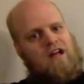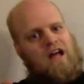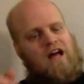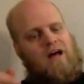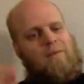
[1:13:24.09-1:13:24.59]

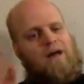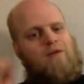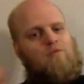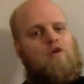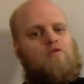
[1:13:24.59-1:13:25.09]
I
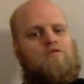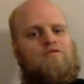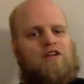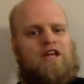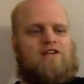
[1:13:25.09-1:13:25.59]
won't
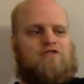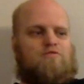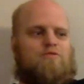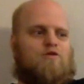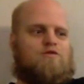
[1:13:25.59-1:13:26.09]
forget to
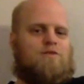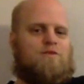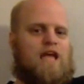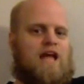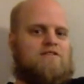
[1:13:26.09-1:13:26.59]
post that we
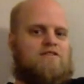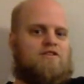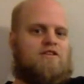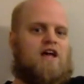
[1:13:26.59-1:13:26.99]
canceled.